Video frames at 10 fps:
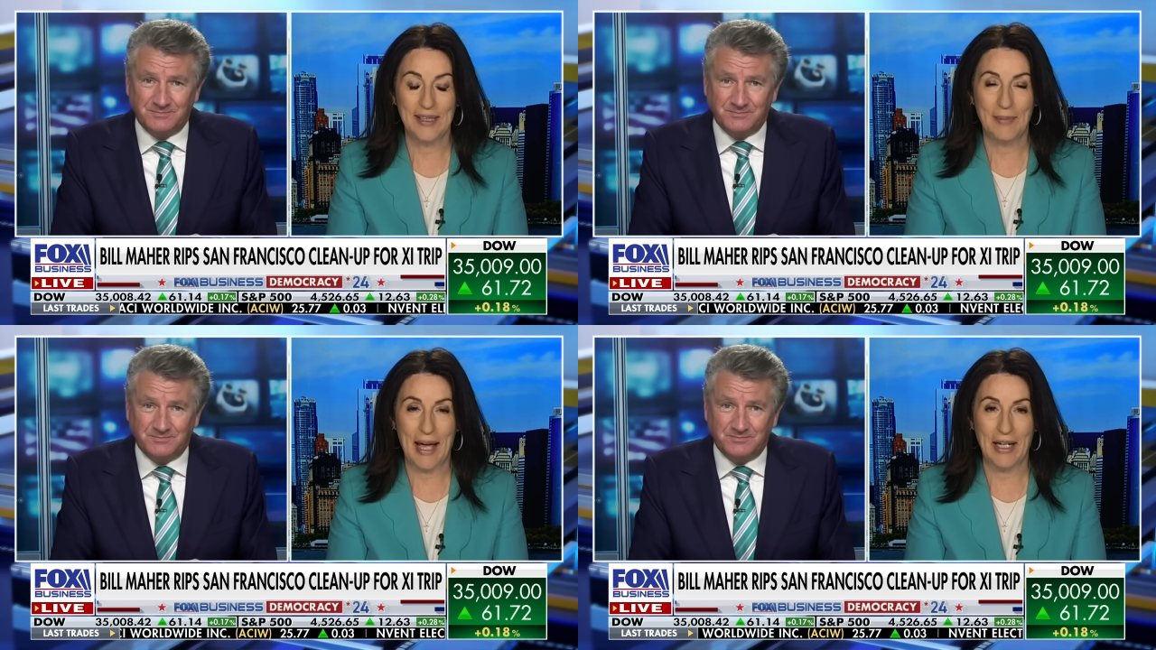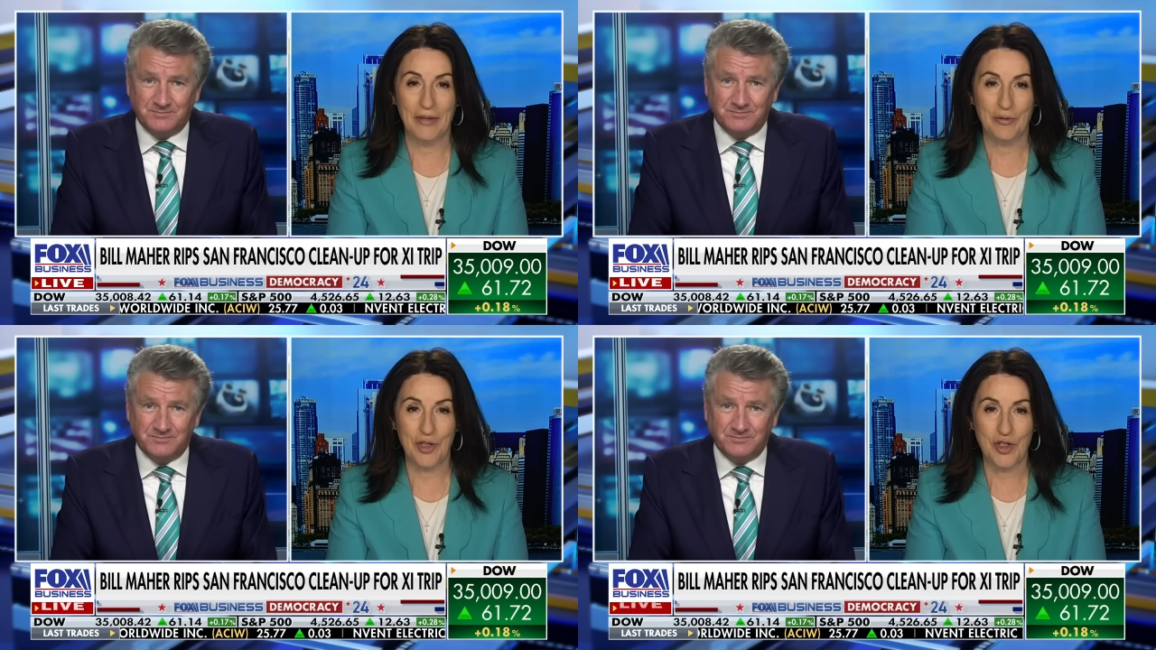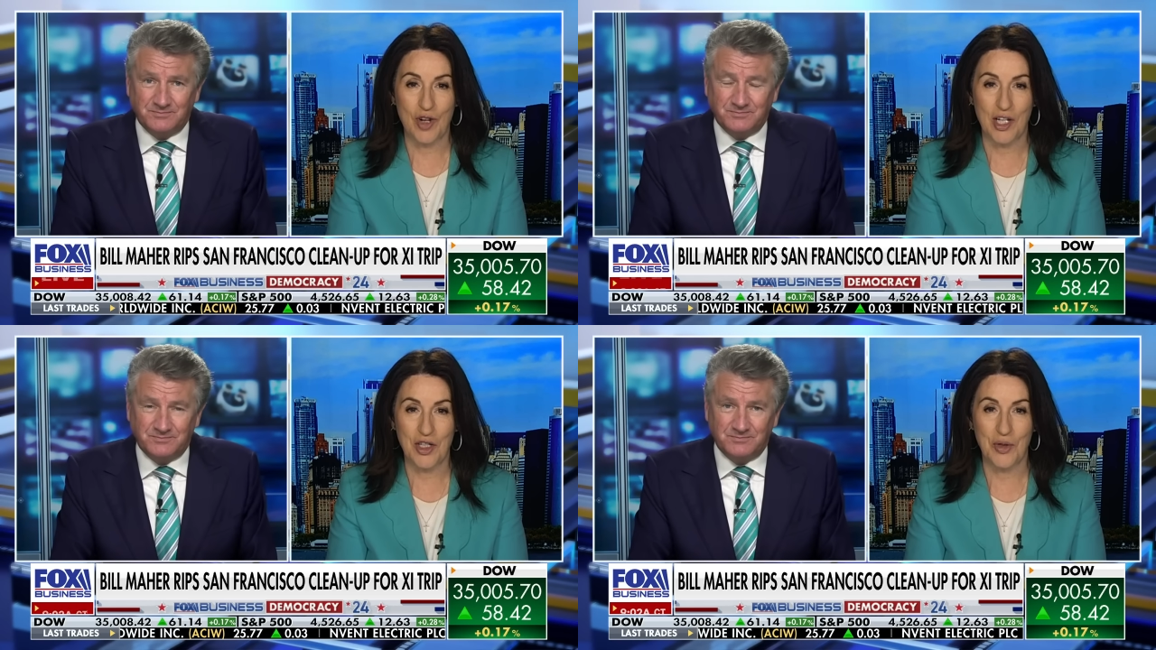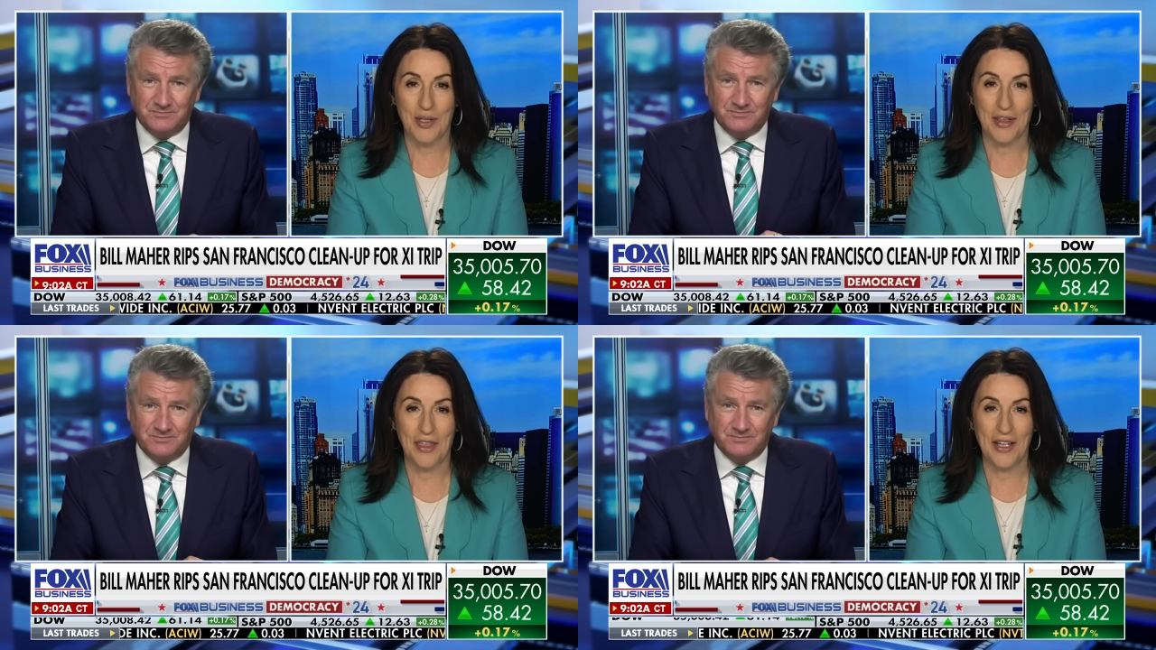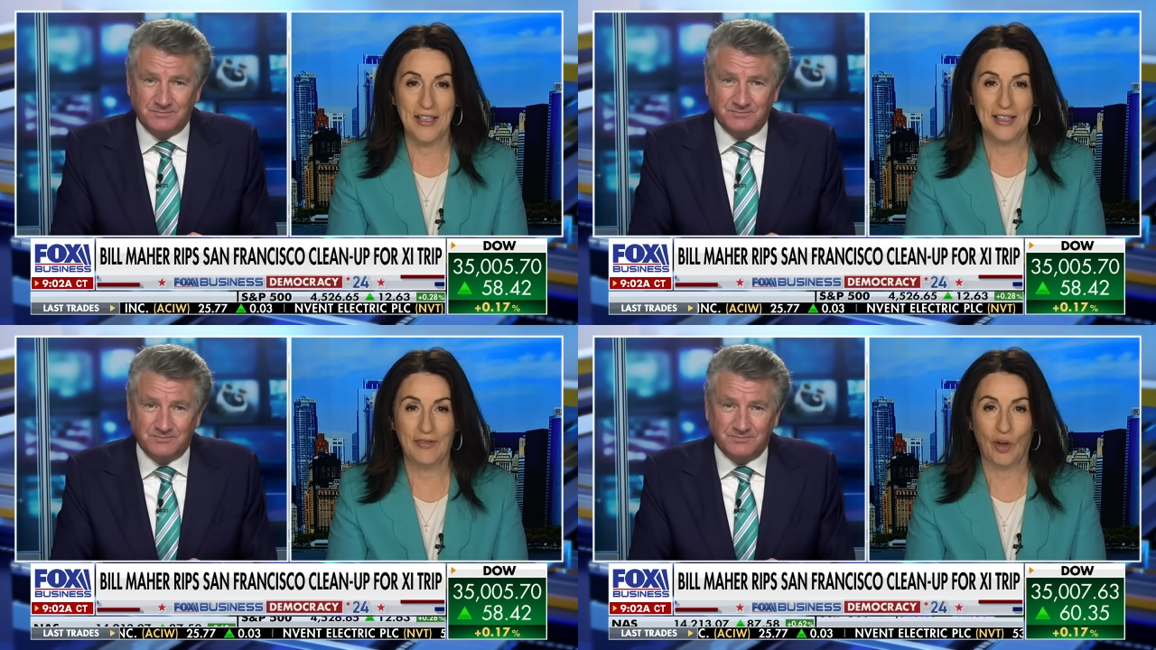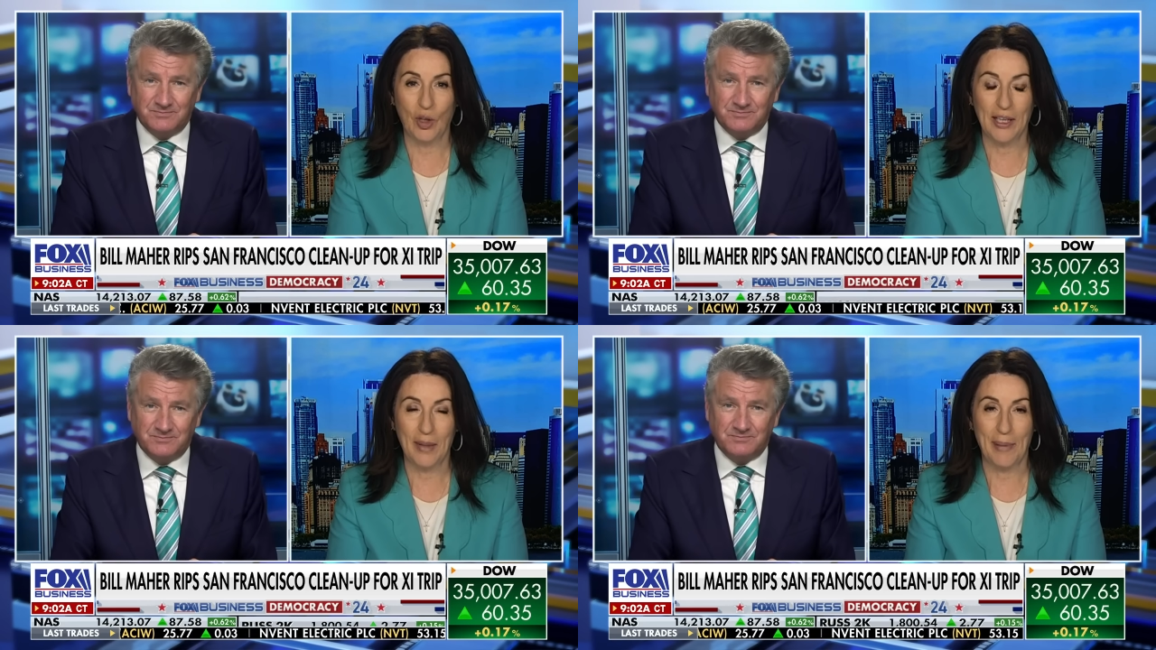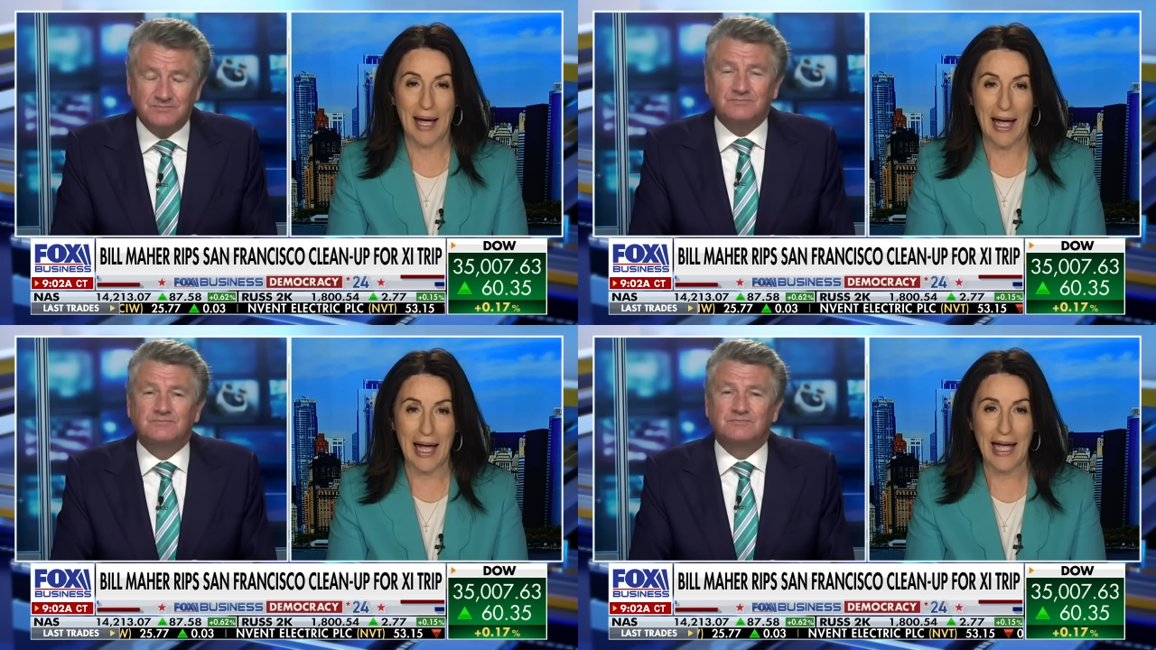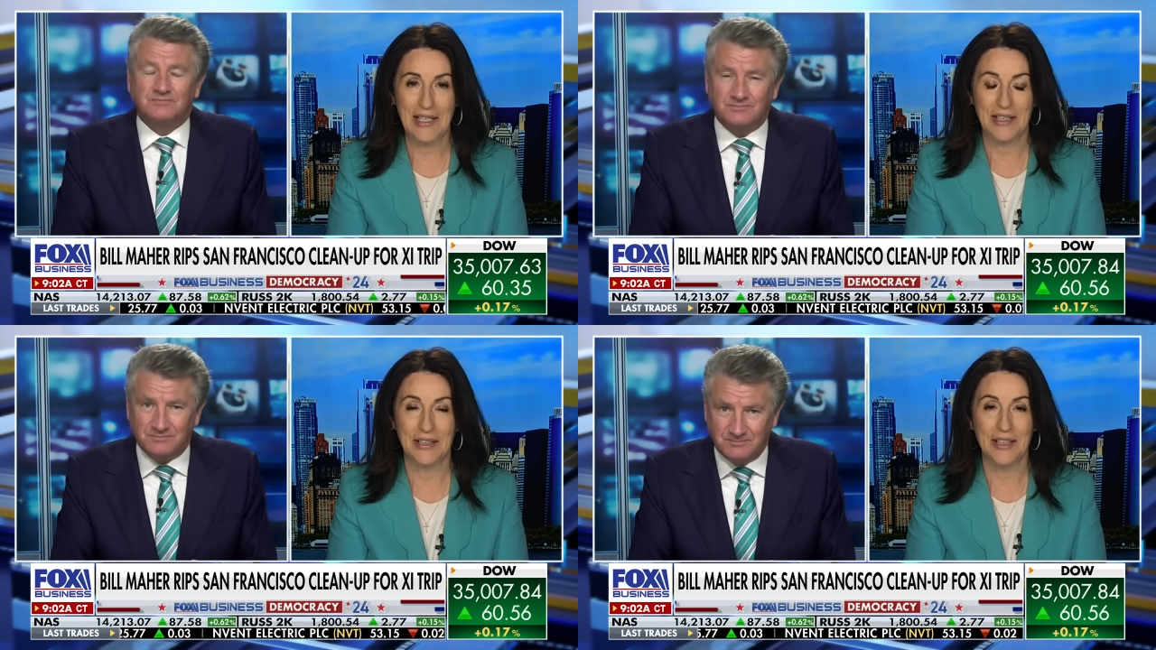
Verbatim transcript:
Speaker 1: about infrastructure and things falling apart and